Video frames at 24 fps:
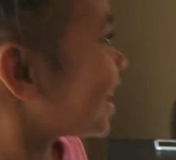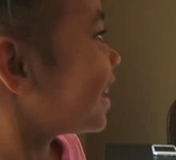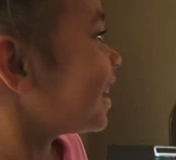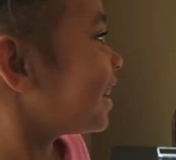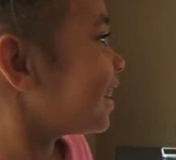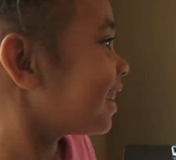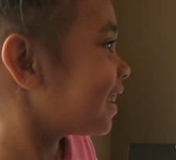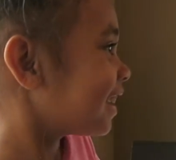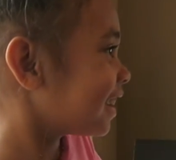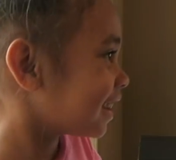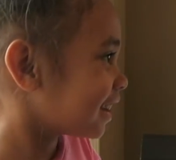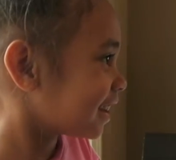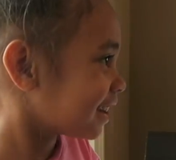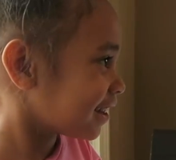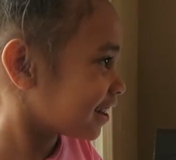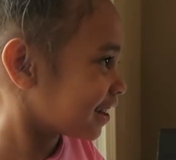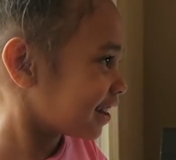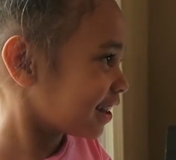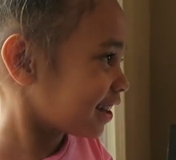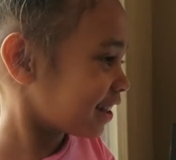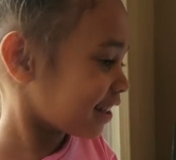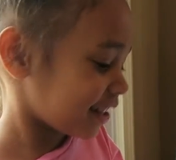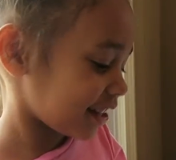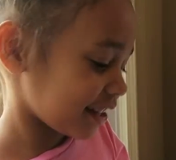What do you get to
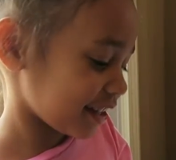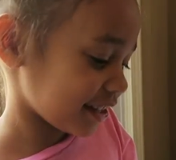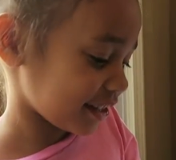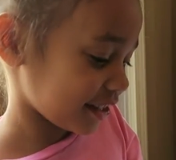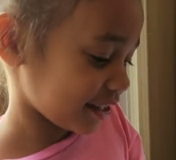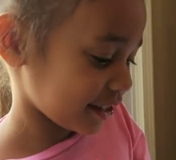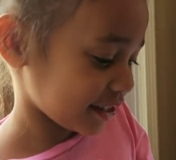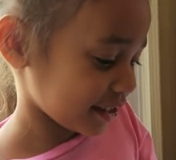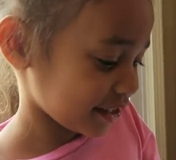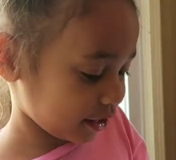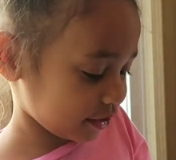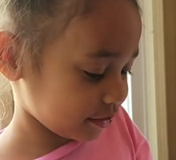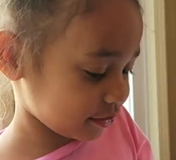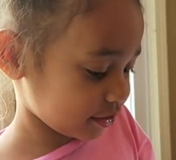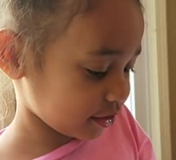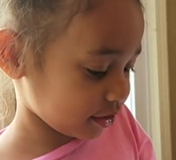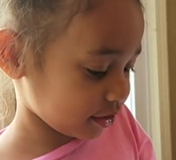eat at Chipotle though?